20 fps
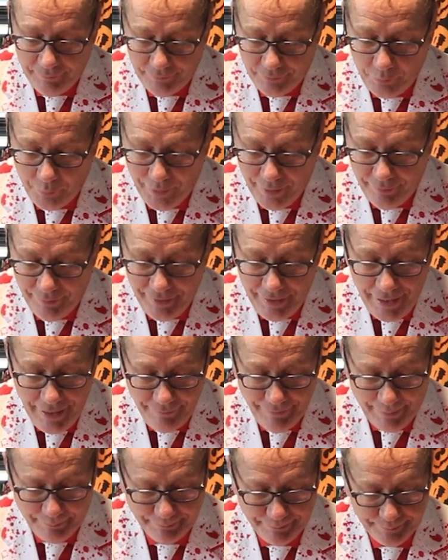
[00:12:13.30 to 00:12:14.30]
to wear in the
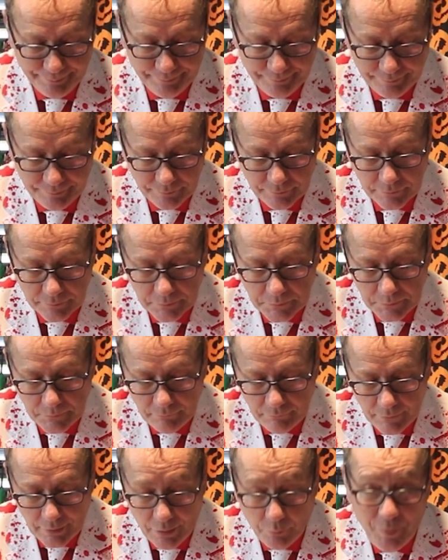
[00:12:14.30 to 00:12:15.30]
evening.
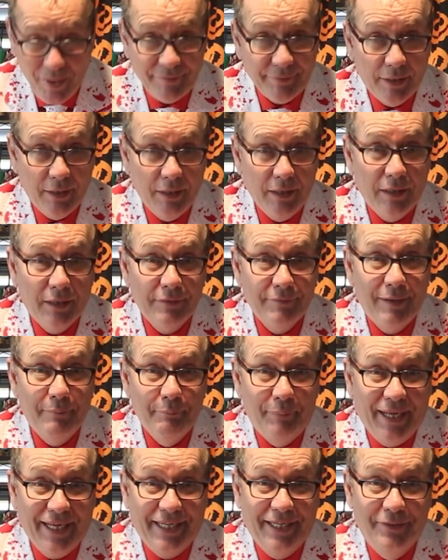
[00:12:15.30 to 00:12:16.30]
We have a lot of
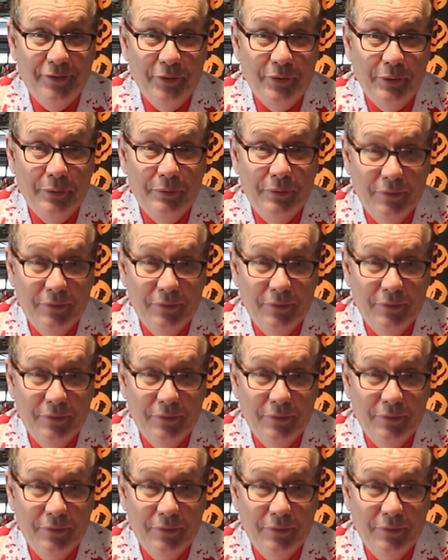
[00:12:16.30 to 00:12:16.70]
unpacking to do.